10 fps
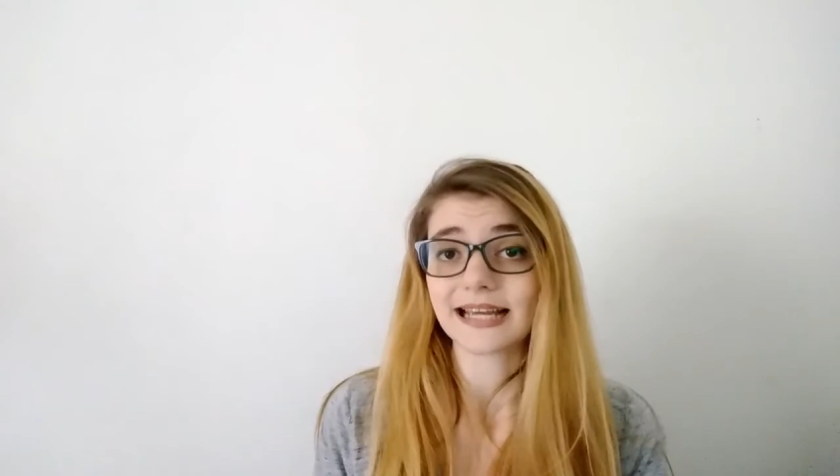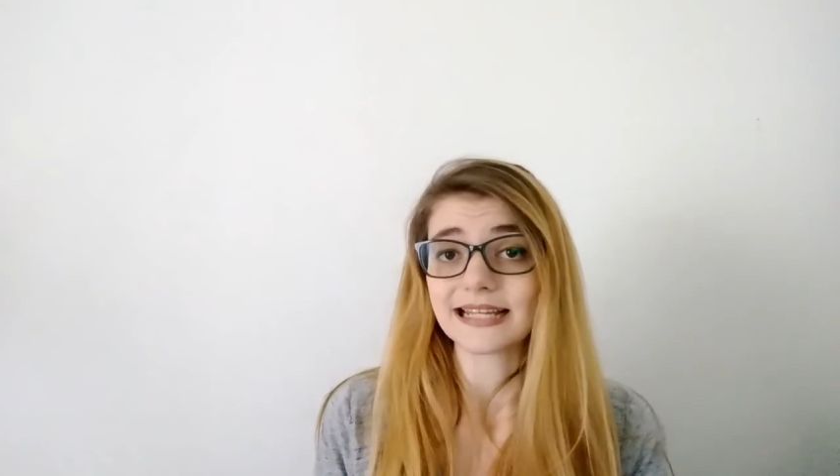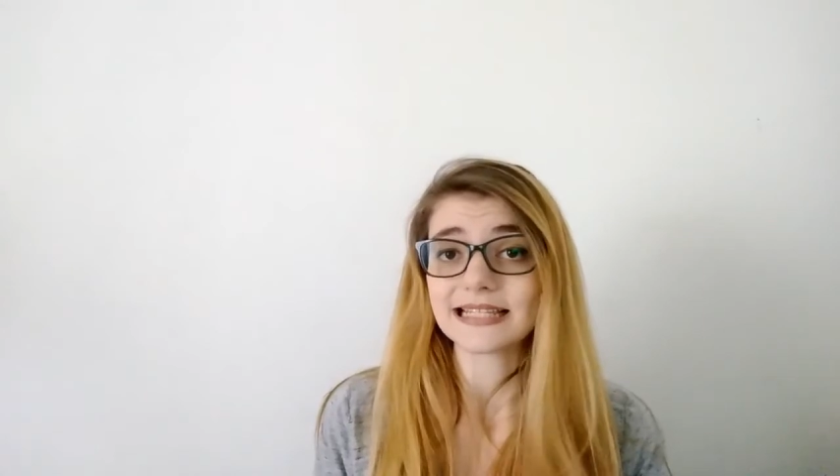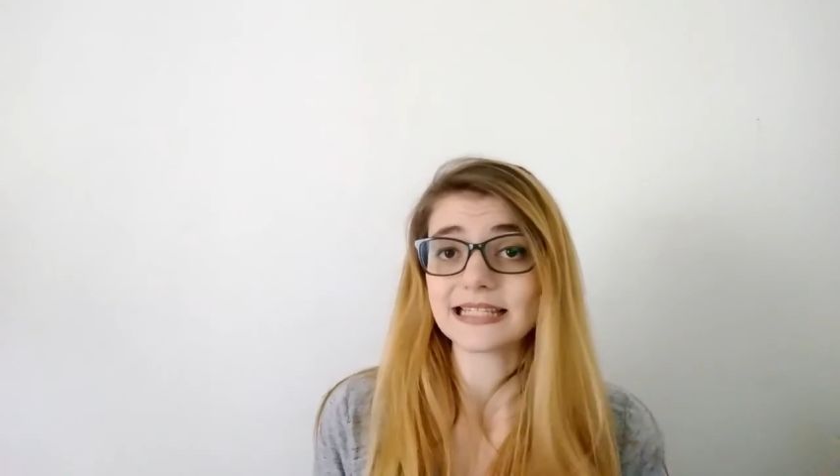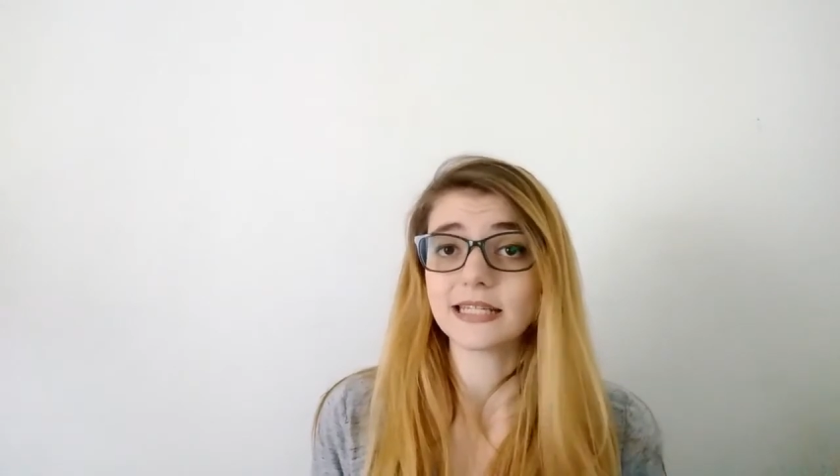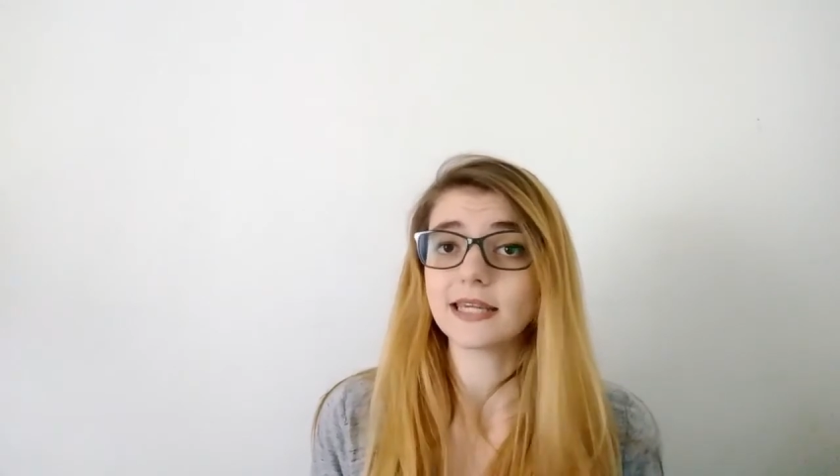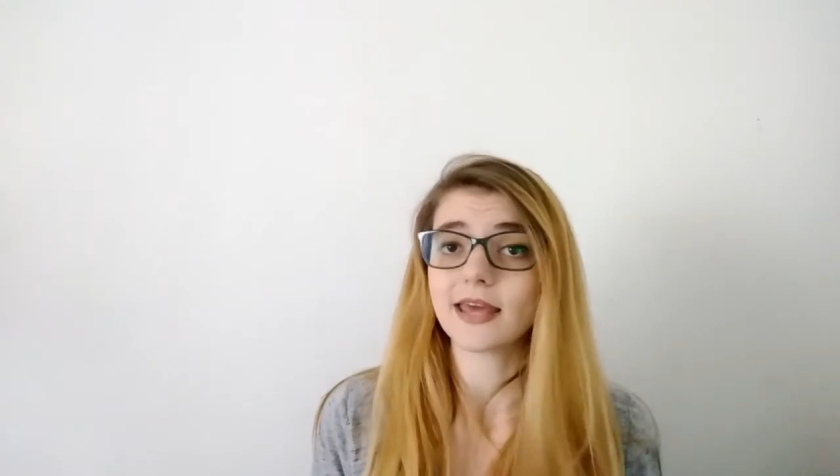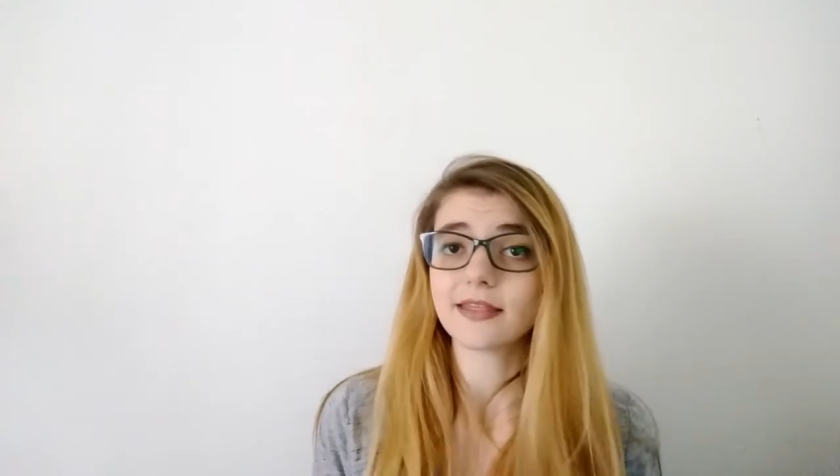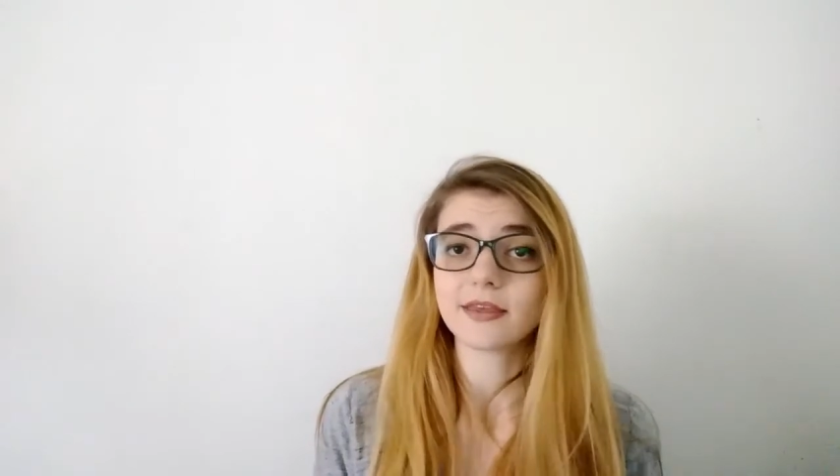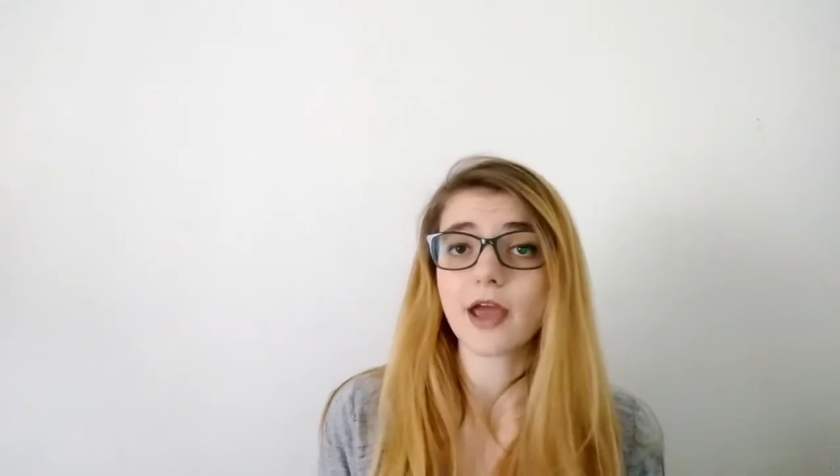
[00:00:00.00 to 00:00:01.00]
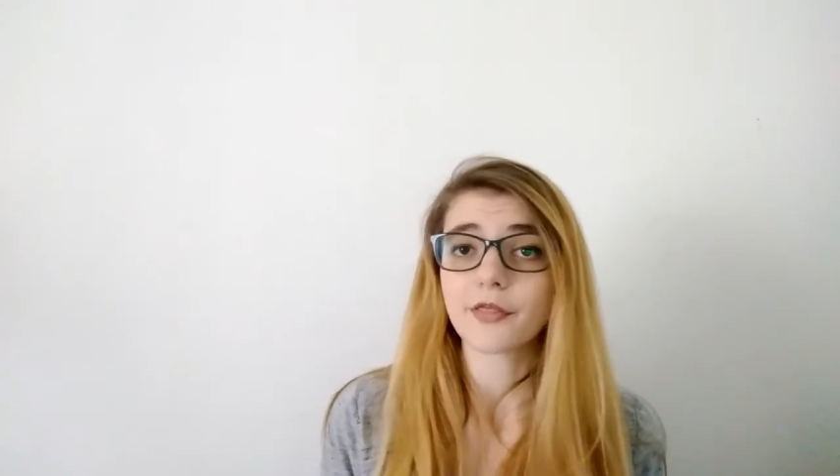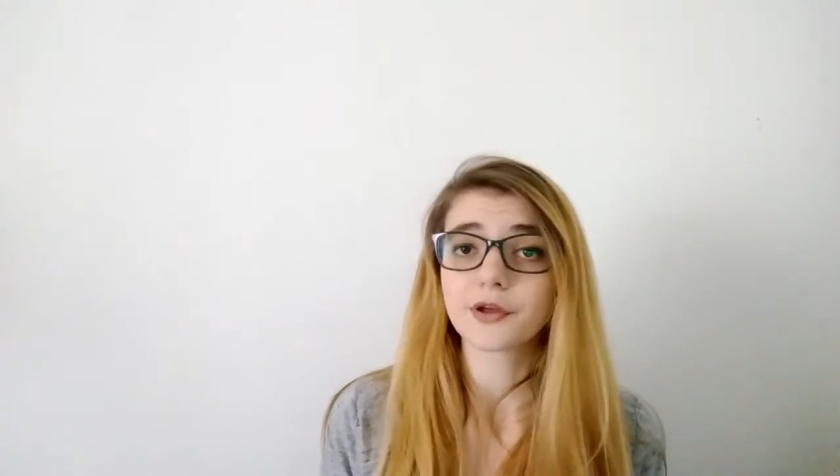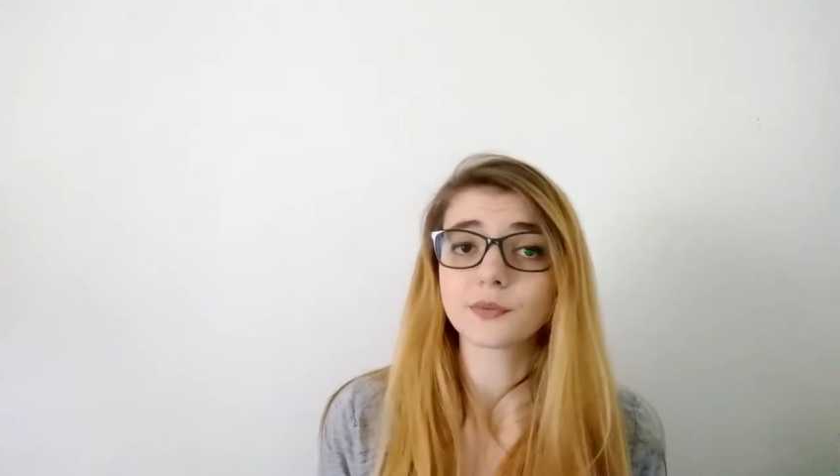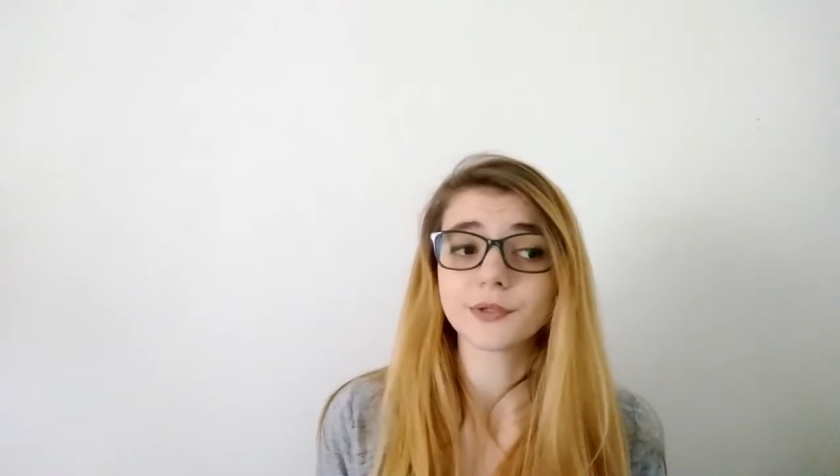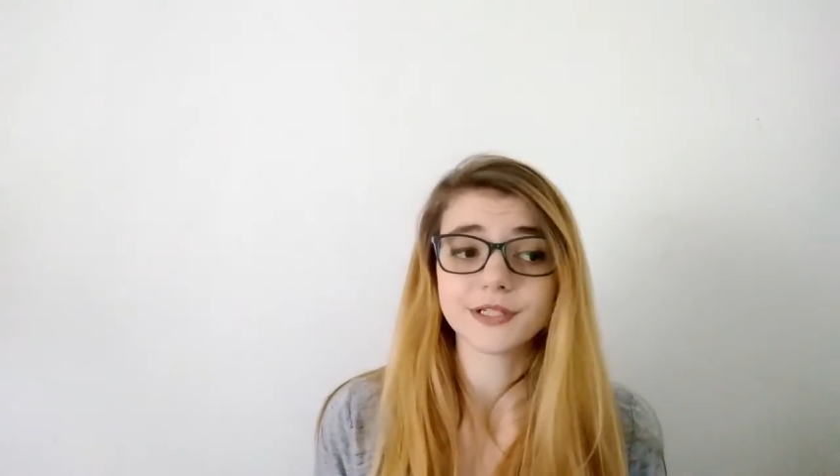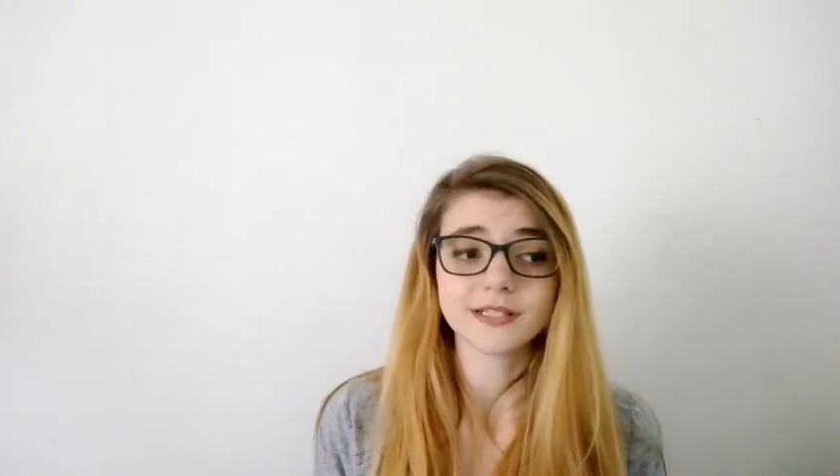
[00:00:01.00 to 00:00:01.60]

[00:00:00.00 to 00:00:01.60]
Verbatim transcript: ninety and the other one